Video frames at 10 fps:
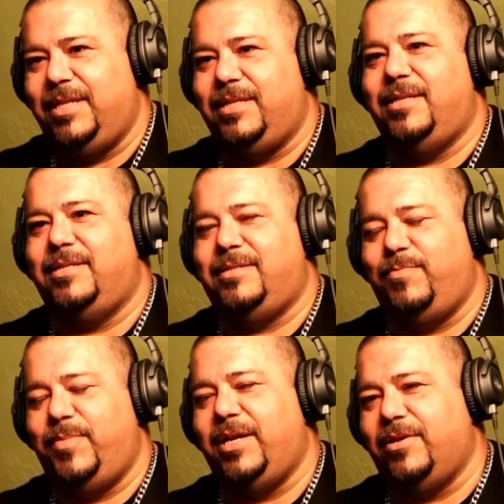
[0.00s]
it's
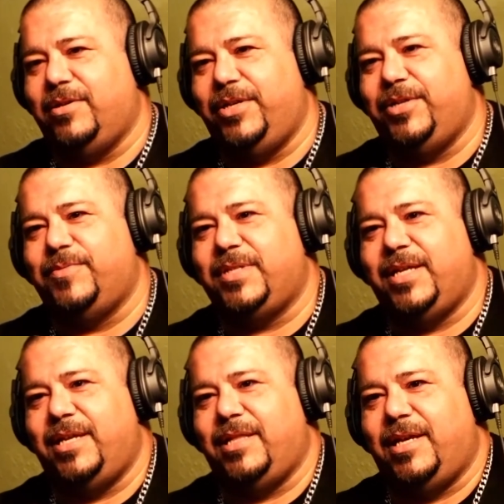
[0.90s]
better. You know what I'm
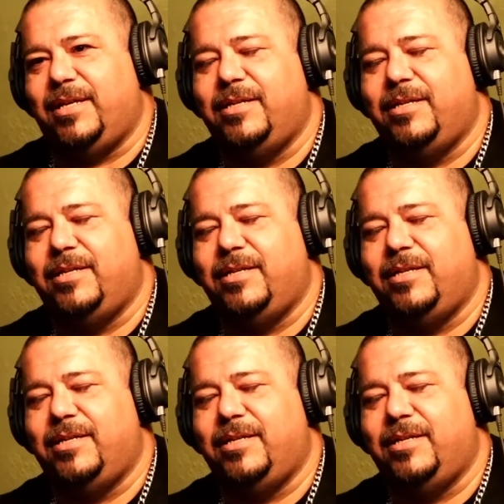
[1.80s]
saying? Like